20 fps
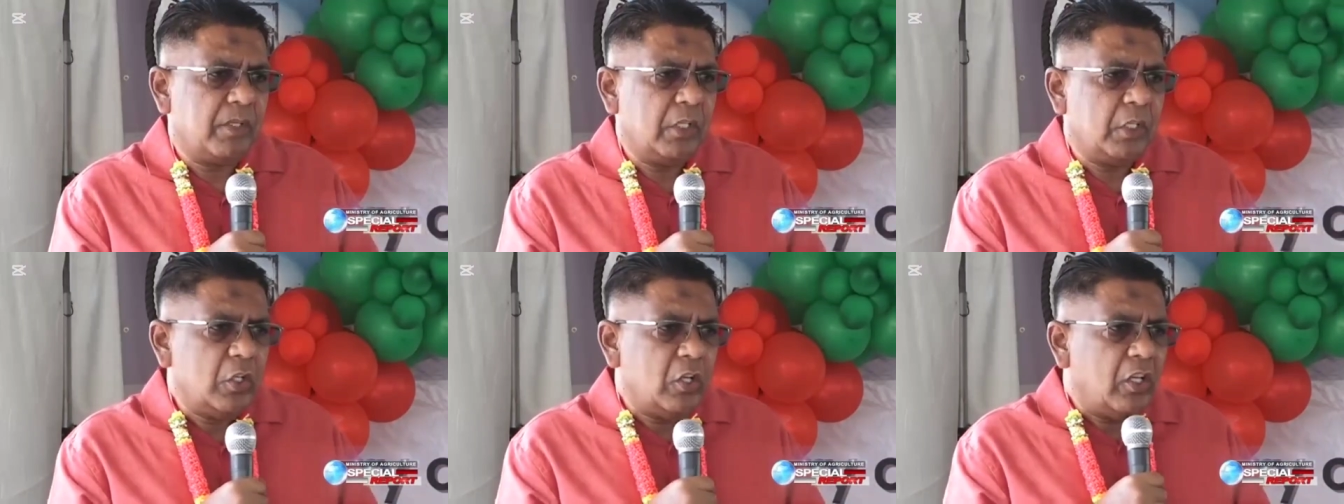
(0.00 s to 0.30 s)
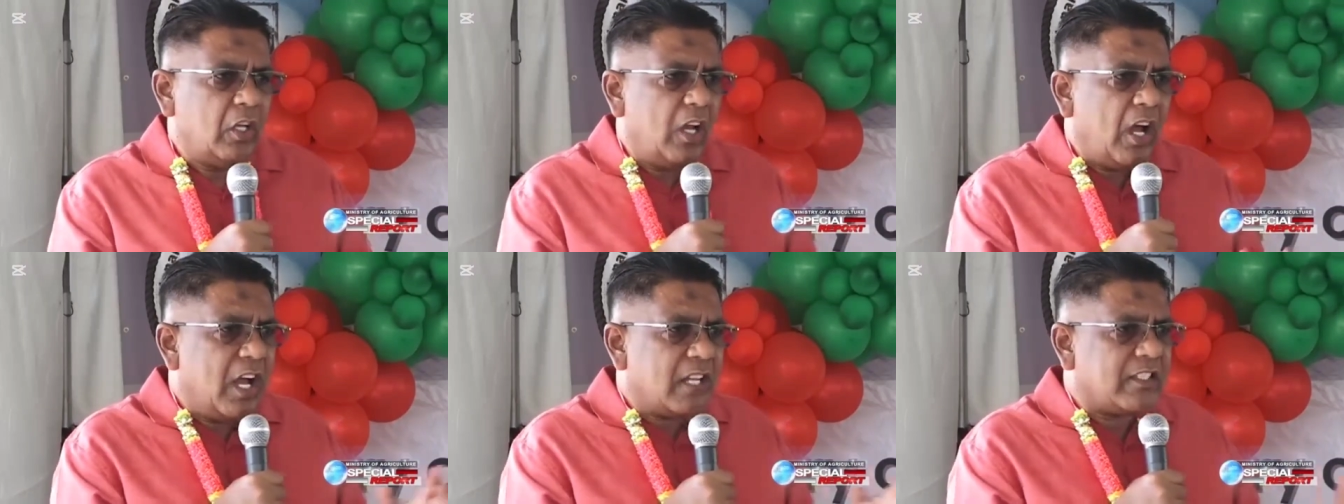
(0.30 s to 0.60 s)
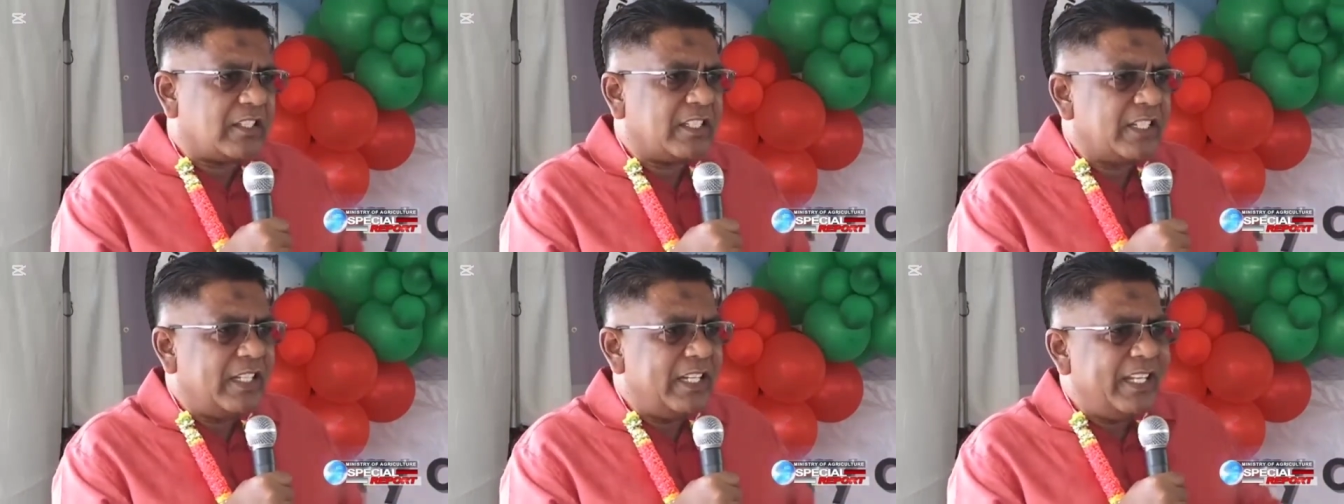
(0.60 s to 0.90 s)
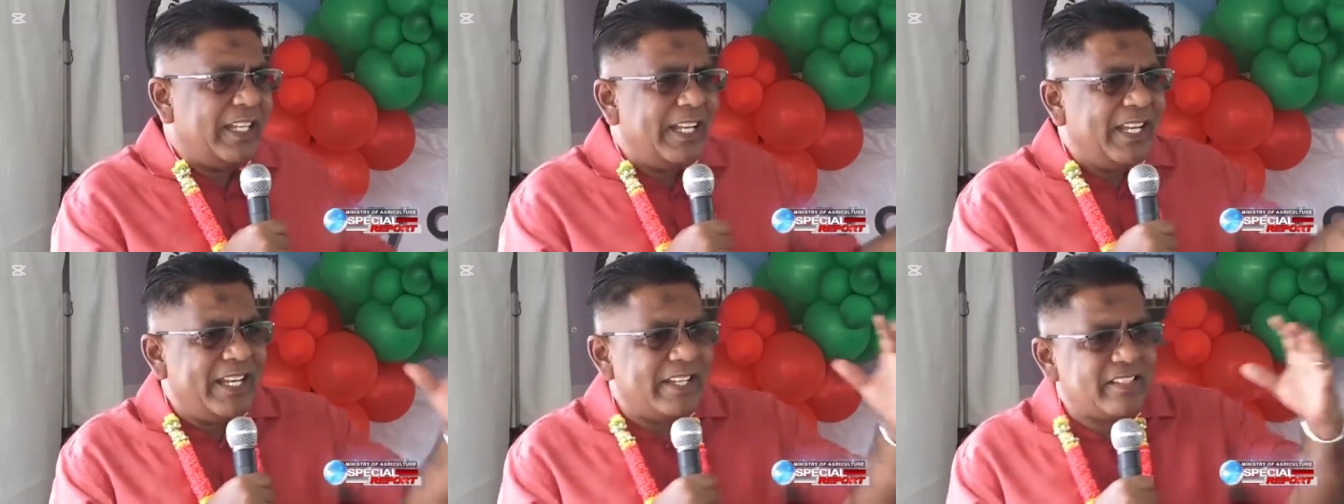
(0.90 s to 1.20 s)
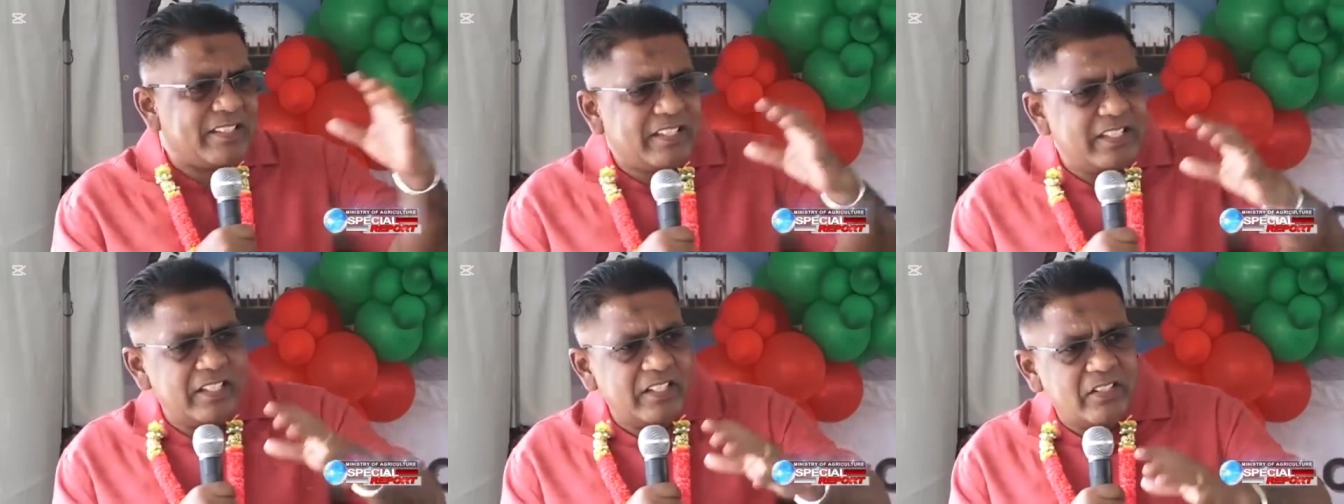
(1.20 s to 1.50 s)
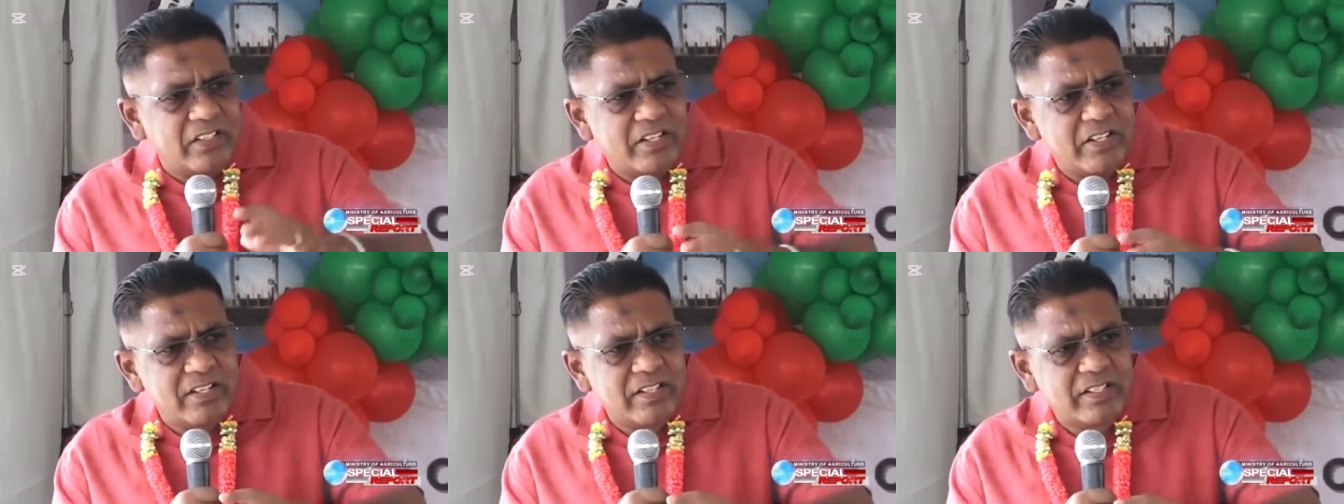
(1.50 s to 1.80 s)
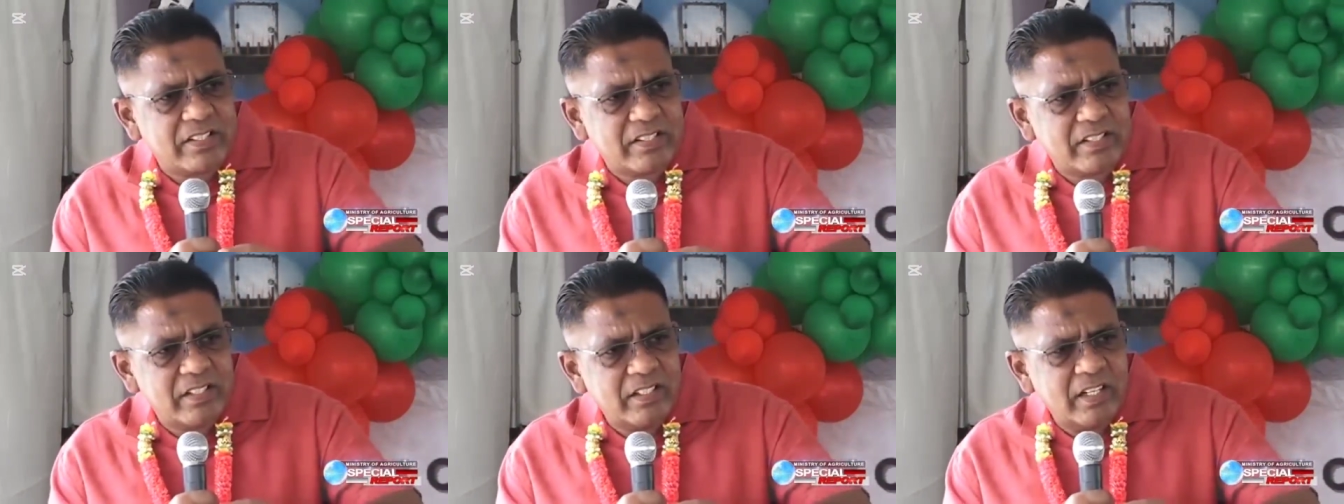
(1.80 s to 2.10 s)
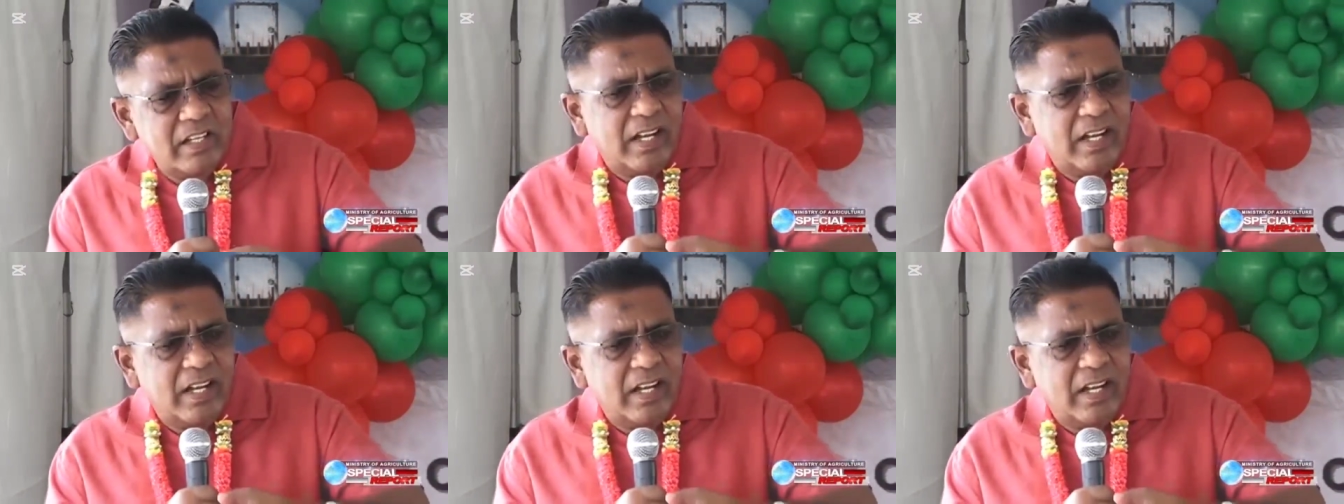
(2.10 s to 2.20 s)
You will not see the naysayers